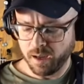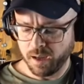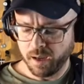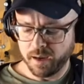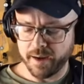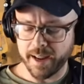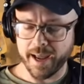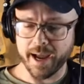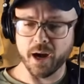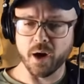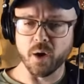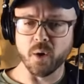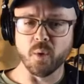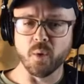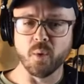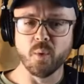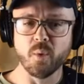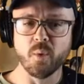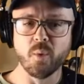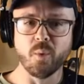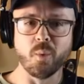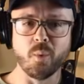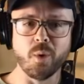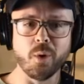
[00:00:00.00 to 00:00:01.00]
Now,
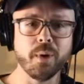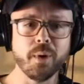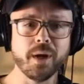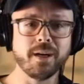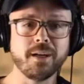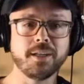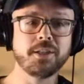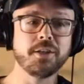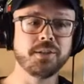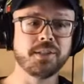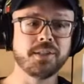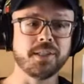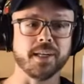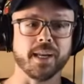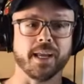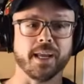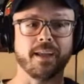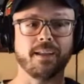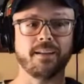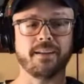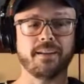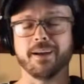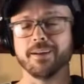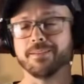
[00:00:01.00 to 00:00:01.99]
what we're going to do
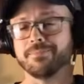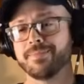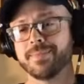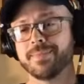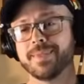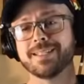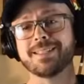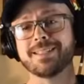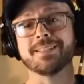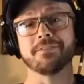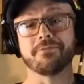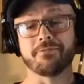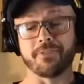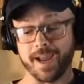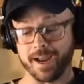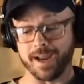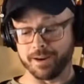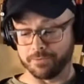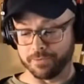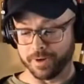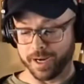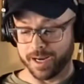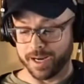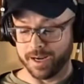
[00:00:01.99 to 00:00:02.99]
today, now this is a
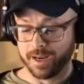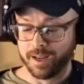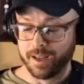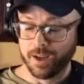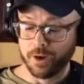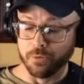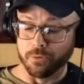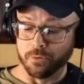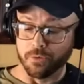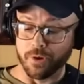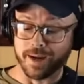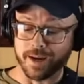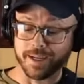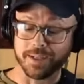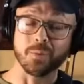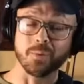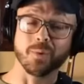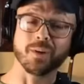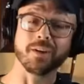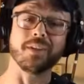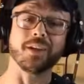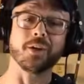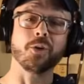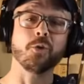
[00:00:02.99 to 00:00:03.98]
fact, right? Ron is
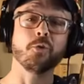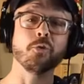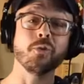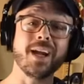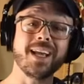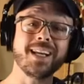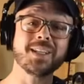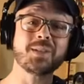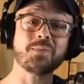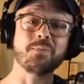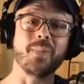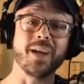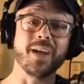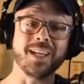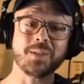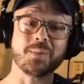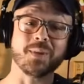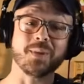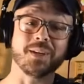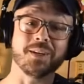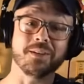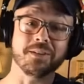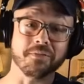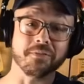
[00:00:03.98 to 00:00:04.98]
one of the greatest bass
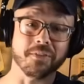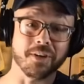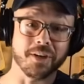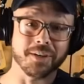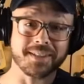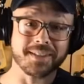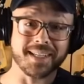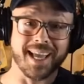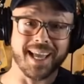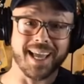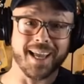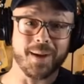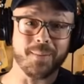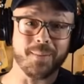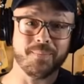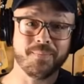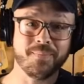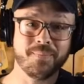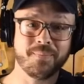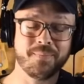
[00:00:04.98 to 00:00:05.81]
players of all time.